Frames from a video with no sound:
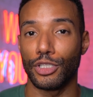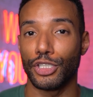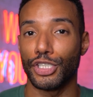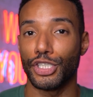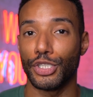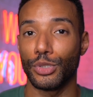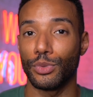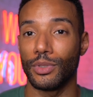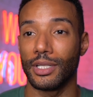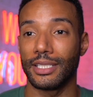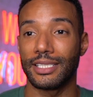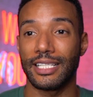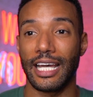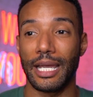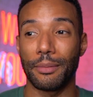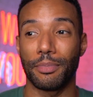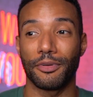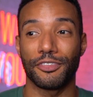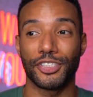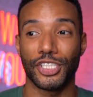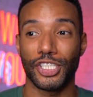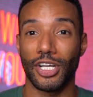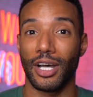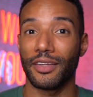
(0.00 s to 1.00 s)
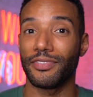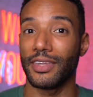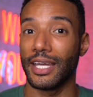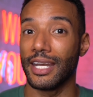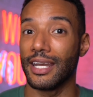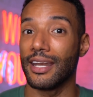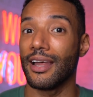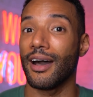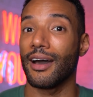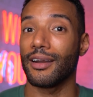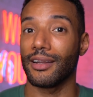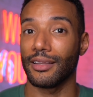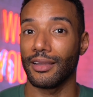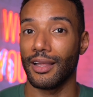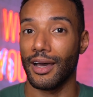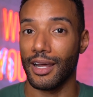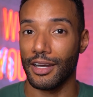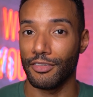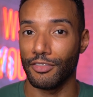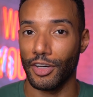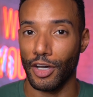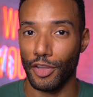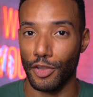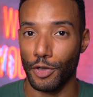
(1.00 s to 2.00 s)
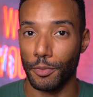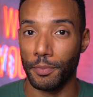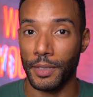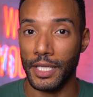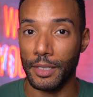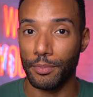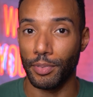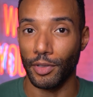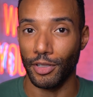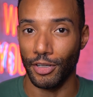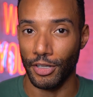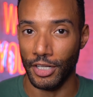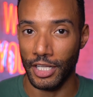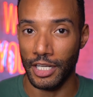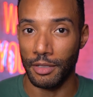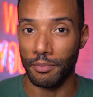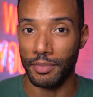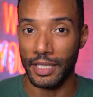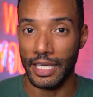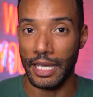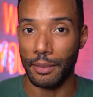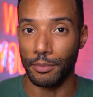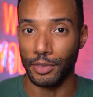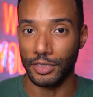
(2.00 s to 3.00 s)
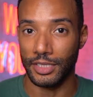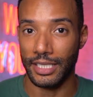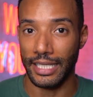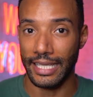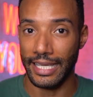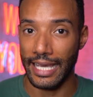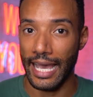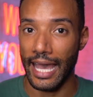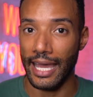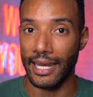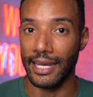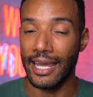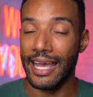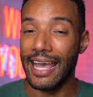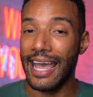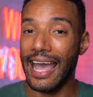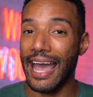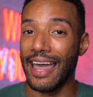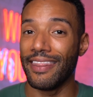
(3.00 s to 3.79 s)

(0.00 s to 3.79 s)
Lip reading: to shoot a type of shot that not a lot of other people are going to be able to get,